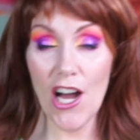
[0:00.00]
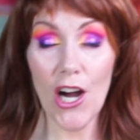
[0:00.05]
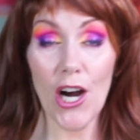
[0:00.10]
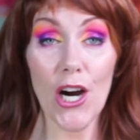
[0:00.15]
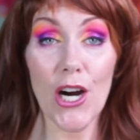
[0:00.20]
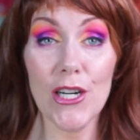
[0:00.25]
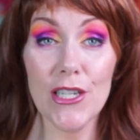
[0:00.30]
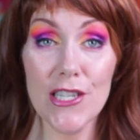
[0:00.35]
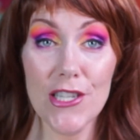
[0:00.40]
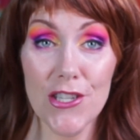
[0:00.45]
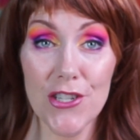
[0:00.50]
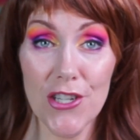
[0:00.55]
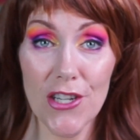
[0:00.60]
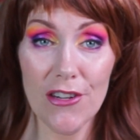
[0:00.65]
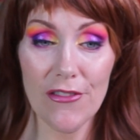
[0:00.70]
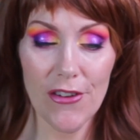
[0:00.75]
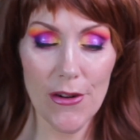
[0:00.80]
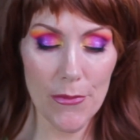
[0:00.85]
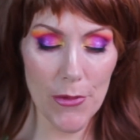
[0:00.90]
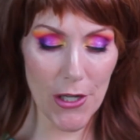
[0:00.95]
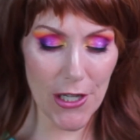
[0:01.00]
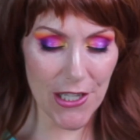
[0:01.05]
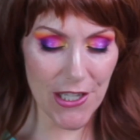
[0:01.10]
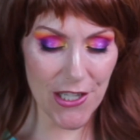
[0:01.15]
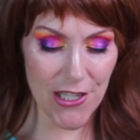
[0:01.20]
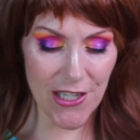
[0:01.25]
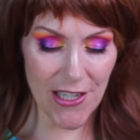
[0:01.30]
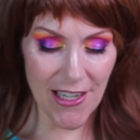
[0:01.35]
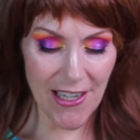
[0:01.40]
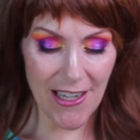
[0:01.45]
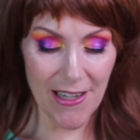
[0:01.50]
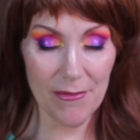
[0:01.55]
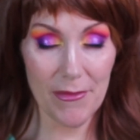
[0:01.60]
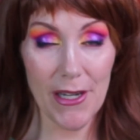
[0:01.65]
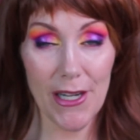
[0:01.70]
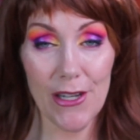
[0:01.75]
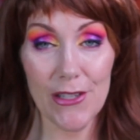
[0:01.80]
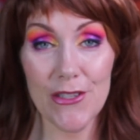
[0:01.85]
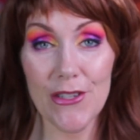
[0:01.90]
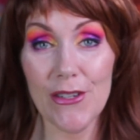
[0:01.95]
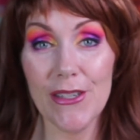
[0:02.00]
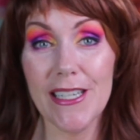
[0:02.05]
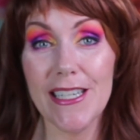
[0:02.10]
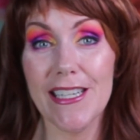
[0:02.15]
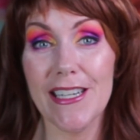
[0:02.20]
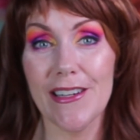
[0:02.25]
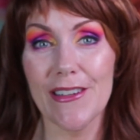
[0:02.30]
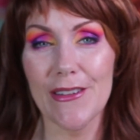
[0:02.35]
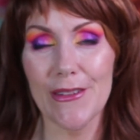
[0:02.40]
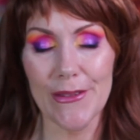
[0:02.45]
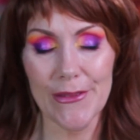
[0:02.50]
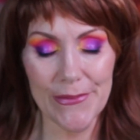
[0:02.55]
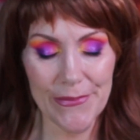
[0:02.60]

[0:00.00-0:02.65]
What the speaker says: Artist Jennifer Bush, my alter ego.